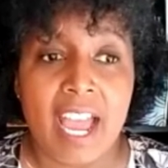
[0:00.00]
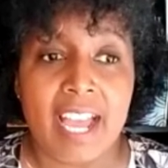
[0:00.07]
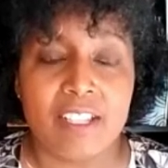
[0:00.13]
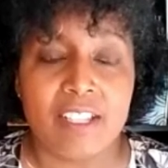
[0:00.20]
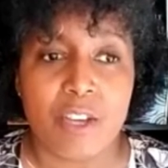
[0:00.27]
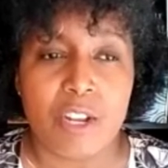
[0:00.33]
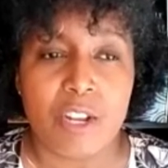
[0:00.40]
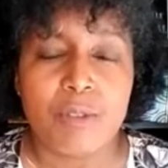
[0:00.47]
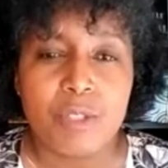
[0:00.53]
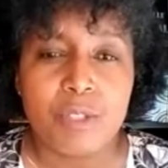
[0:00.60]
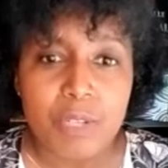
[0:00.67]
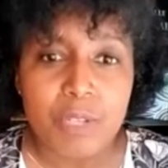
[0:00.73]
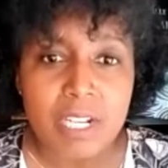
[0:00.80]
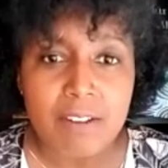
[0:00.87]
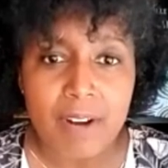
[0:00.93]
And so there was
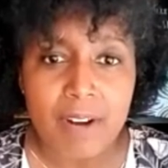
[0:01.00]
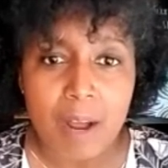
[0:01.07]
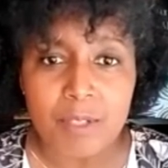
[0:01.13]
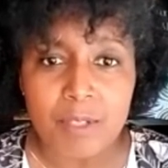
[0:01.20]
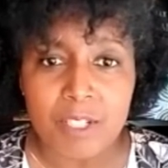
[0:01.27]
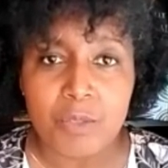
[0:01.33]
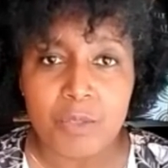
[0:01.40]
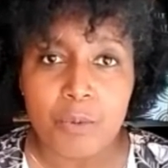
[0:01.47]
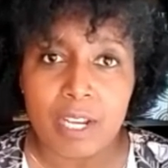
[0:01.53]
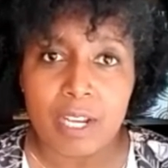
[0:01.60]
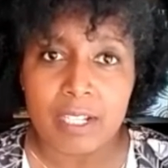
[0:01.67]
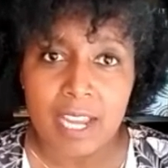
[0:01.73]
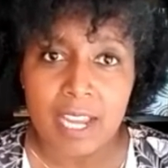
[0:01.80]
3 different opportunities where it